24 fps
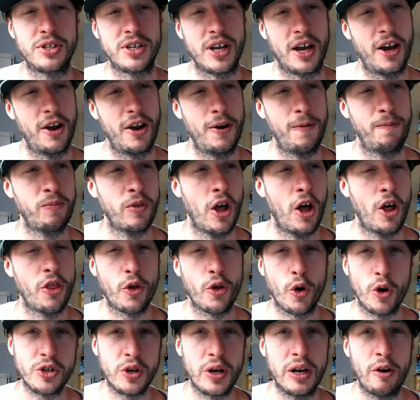So
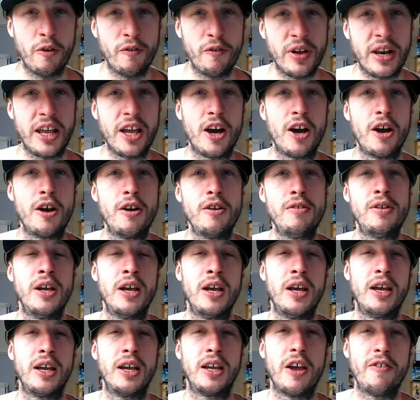thought I'd do a little video,
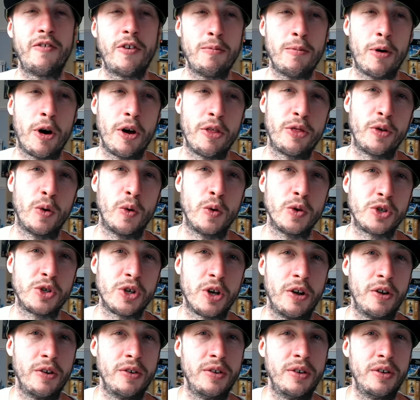give you my thoughts
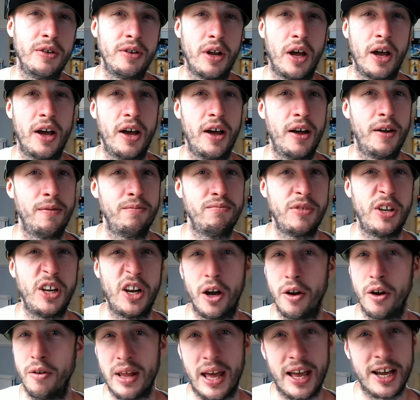on you
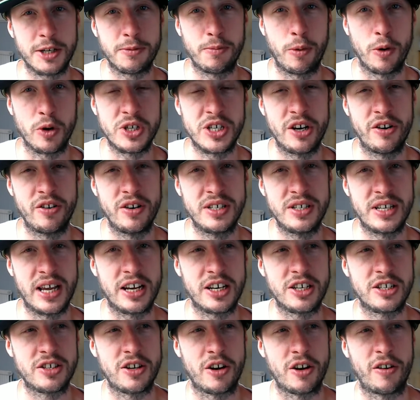know, Xbox Series
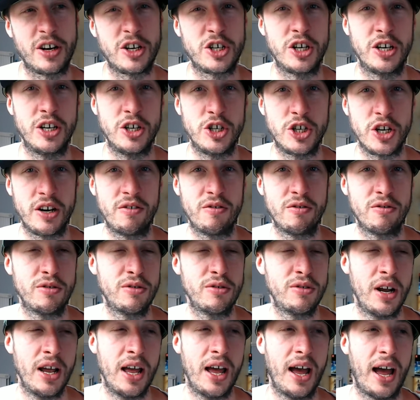X direction in general,
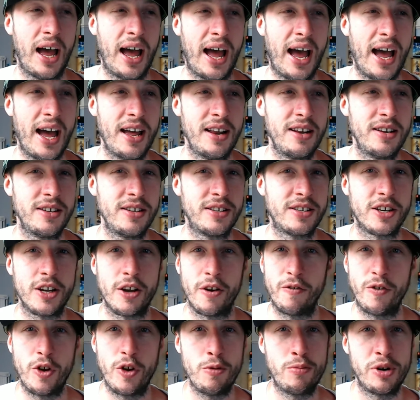and a
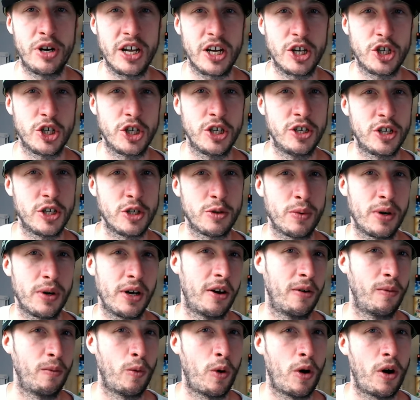few predictions as
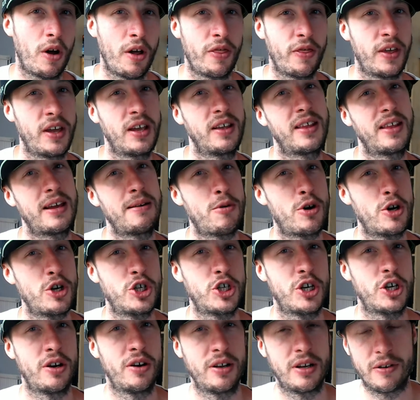well on what I think they might
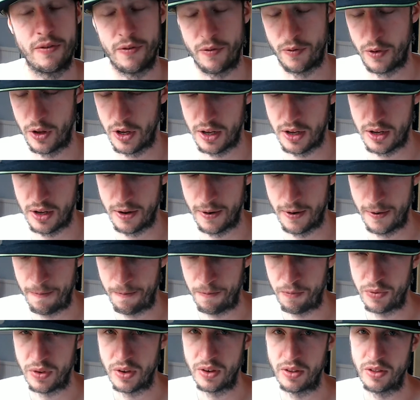show at
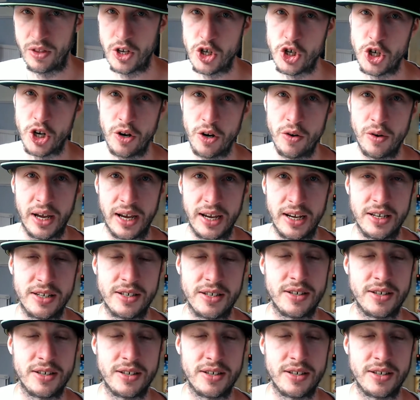the showcase.